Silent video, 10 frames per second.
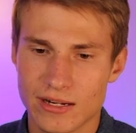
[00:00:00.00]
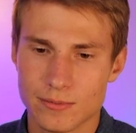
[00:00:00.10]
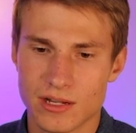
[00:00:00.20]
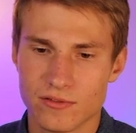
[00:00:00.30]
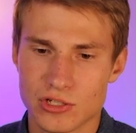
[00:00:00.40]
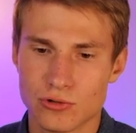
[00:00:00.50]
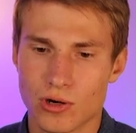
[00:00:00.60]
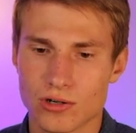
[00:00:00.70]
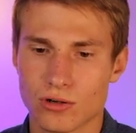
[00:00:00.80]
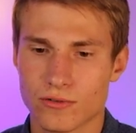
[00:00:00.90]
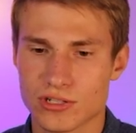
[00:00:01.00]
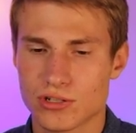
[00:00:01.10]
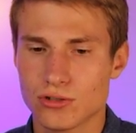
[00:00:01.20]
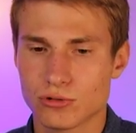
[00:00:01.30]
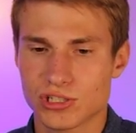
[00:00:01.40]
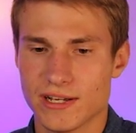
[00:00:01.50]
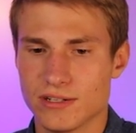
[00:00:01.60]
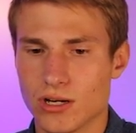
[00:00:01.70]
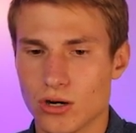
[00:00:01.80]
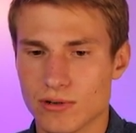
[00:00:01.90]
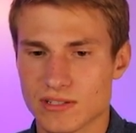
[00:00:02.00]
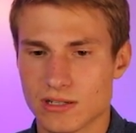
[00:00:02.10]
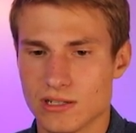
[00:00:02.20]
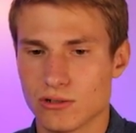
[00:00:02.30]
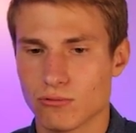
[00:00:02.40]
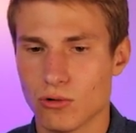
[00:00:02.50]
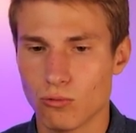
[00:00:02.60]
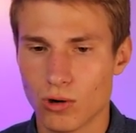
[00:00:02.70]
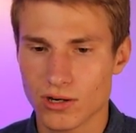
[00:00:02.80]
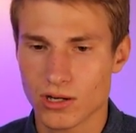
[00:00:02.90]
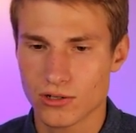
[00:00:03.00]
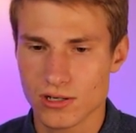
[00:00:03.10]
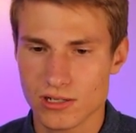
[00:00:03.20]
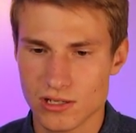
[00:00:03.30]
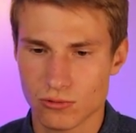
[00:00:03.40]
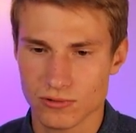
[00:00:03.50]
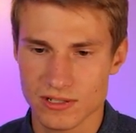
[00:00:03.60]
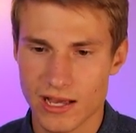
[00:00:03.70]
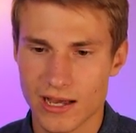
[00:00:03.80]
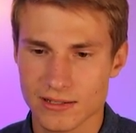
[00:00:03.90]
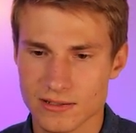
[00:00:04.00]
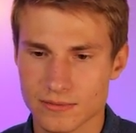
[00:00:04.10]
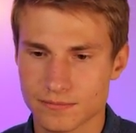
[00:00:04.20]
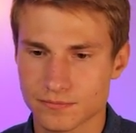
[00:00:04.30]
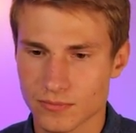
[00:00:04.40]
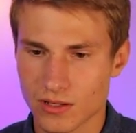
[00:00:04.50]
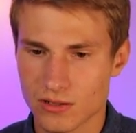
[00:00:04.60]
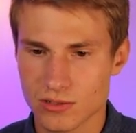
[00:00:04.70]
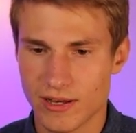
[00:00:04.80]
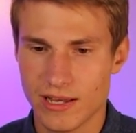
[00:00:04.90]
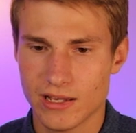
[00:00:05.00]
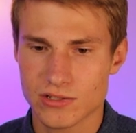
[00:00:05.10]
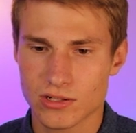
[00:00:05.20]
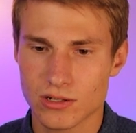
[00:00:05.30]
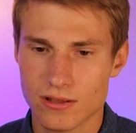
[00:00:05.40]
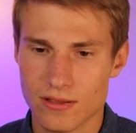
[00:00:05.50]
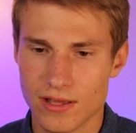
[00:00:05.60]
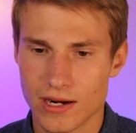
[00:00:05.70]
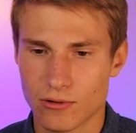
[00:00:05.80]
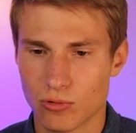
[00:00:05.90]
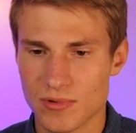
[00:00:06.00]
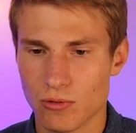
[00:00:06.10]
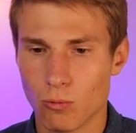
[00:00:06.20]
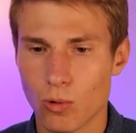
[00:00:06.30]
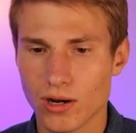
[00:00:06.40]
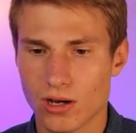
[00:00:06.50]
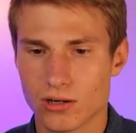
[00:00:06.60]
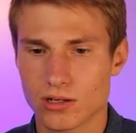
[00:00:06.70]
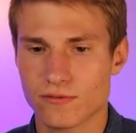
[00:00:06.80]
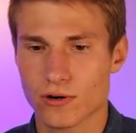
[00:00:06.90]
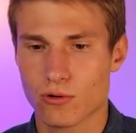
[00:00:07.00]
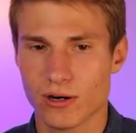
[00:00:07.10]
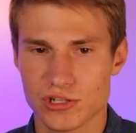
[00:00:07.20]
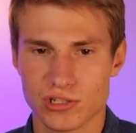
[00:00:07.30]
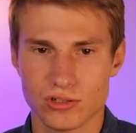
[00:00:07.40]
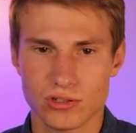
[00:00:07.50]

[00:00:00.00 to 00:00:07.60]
up getting 200 over 2, which I know is going to equal 100 equals x. So my answer there will be 100 for question